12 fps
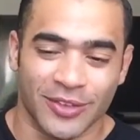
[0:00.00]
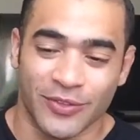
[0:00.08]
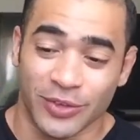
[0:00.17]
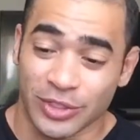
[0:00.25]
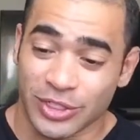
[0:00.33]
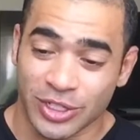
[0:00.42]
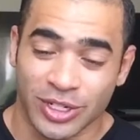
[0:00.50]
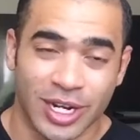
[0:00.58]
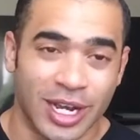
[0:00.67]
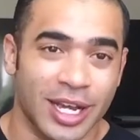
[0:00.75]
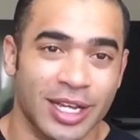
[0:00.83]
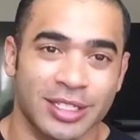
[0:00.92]
for sure,
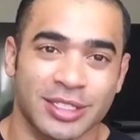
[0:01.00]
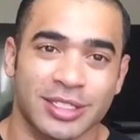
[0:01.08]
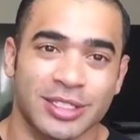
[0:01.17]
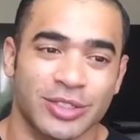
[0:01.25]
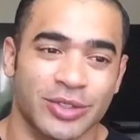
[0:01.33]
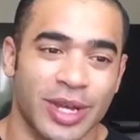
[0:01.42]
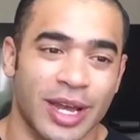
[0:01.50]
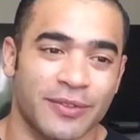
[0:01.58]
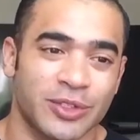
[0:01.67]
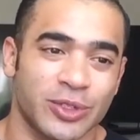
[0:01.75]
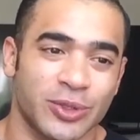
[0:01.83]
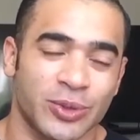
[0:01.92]
guys, you
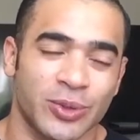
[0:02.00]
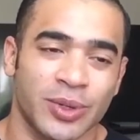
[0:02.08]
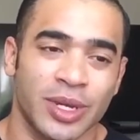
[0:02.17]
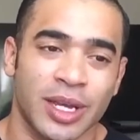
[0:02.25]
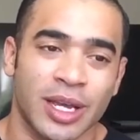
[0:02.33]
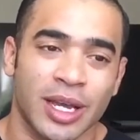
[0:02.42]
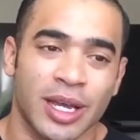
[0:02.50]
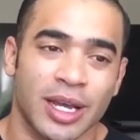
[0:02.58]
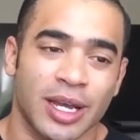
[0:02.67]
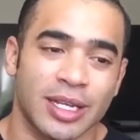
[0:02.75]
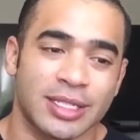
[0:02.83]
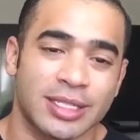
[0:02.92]
have to
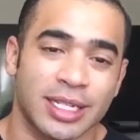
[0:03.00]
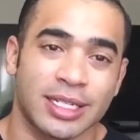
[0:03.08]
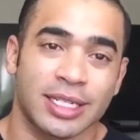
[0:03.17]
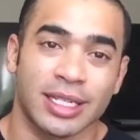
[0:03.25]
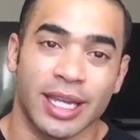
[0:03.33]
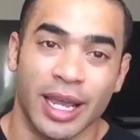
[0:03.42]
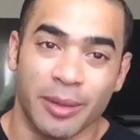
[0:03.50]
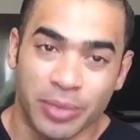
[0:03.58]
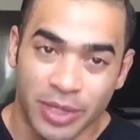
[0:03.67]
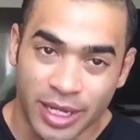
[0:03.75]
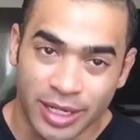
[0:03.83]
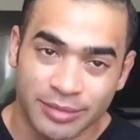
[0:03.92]
stick to the game
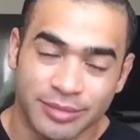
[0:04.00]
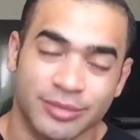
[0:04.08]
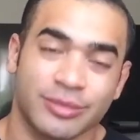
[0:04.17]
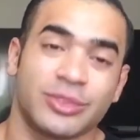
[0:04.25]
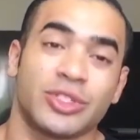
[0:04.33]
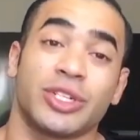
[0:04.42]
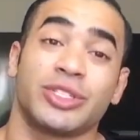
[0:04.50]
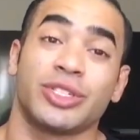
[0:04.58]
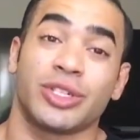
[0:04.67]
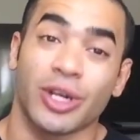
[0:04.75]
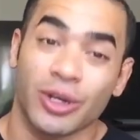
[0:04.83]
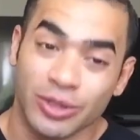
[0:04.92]
plan. Trust
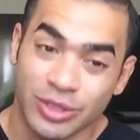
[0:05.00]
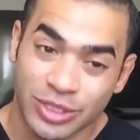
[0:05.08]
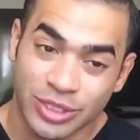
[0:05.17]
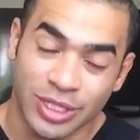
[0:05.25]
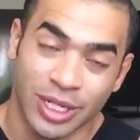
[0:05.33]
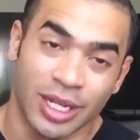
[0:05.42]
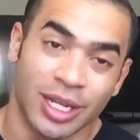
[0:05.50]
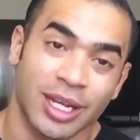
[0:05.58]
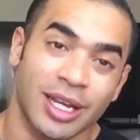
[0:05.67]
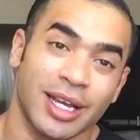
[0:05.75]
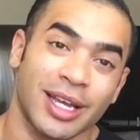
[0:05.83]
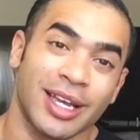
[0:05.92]
your coach.
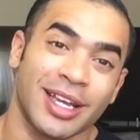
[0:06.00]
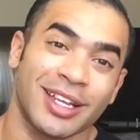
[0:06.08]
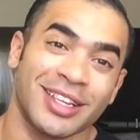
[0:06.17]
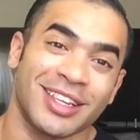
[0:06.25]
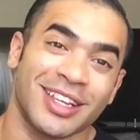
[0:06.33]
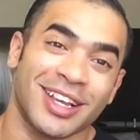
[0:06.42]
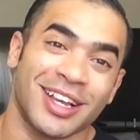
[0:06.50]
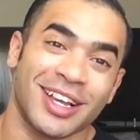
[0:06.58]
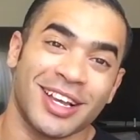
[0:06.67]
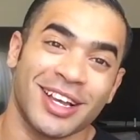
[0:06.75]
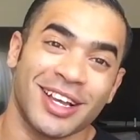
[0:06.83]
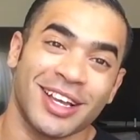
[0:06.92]
And,
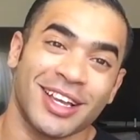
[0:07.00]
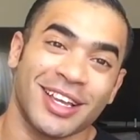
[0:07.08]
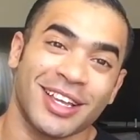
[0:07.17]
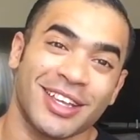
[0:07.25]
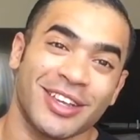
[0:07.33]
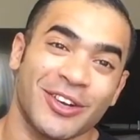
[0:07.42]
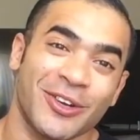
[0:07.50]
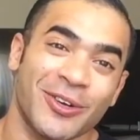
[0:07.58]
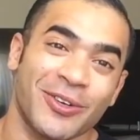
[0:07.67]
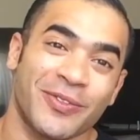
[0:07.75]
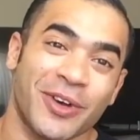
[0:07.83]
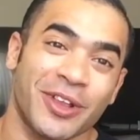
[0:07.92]

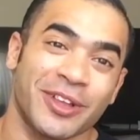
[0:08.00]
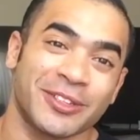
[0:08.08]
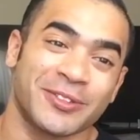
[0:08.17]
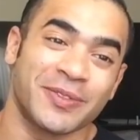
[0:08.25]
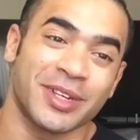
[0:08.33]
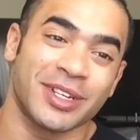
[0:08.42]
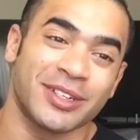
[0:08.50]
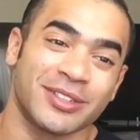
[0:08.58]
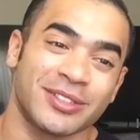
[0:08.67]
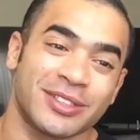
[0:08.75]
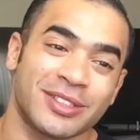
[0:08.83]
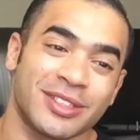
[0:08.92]
if all else
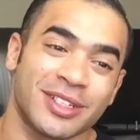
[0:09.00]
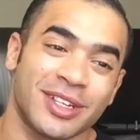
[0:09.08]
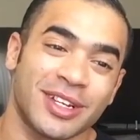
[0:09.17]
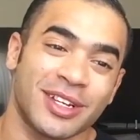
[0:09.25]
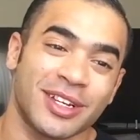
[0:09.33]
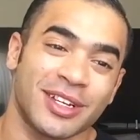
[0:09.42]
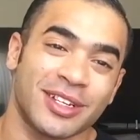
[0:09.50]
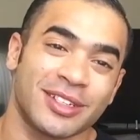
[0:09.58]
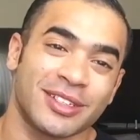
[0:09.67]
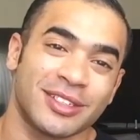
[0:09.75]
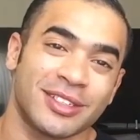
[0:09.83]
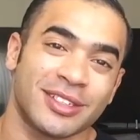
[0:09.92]
fails...
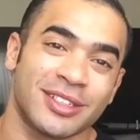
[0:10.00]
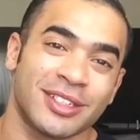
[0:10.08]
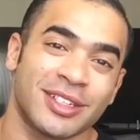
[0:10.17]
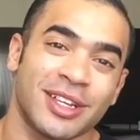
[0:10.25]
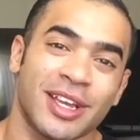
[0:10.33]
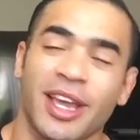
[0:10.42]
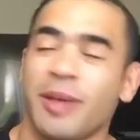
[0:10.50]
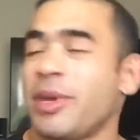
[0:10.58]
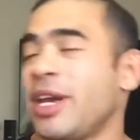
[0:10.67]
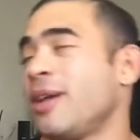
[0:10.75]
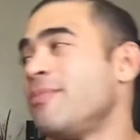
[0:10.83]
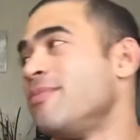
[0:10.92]
Hey,
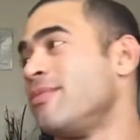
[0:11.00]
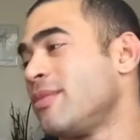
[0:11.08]
babe.